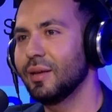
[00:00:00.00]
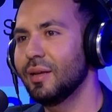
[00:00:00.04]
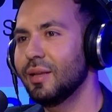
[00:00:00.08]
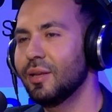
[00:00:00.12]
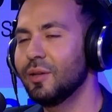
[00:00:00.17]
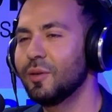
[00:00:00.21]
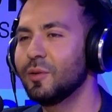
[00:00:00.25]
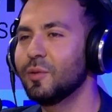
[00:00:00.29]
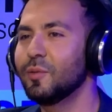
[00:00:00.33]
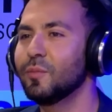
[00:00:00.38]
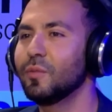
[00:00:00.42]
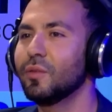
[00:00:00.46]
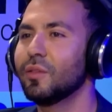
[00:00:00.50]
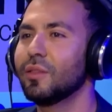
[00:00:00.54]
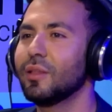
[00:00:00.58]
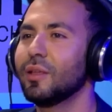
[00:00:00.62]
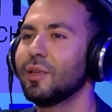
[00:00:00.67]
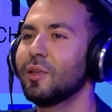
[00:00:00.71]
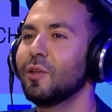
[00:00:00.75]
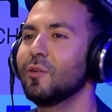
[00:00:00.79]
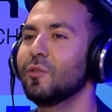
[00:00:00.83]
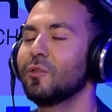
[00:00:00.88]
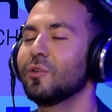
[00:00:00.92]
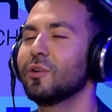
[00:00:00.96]
Hello,
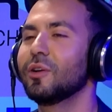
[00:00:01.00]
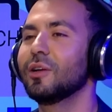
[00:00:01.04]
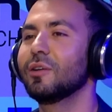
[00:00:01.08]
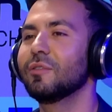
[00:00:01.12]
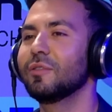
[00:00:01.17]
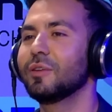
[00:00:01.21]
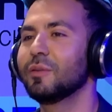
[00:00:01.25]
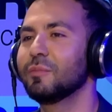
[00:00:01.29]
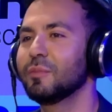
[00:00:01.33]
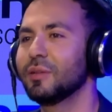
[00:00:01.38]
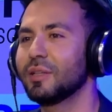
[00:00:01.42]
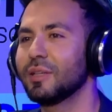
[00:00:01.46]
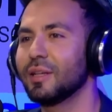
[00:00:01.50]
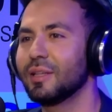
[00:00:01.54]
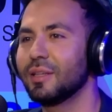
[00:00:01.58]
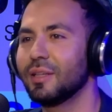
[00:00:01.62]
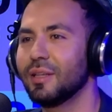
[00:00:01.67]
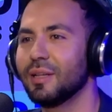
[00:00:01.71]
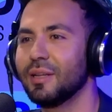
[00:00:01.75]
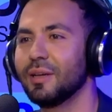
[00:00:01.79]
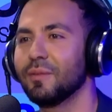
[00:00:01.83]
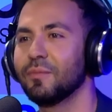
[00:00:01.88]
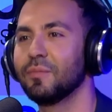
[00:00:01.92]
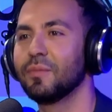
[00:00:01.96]
thank you for having me,
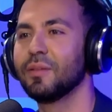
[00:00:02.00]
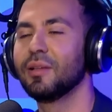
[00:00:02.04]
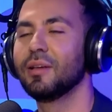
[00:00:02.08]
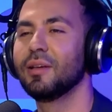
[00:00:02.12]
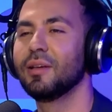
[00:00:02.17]
Tatiana.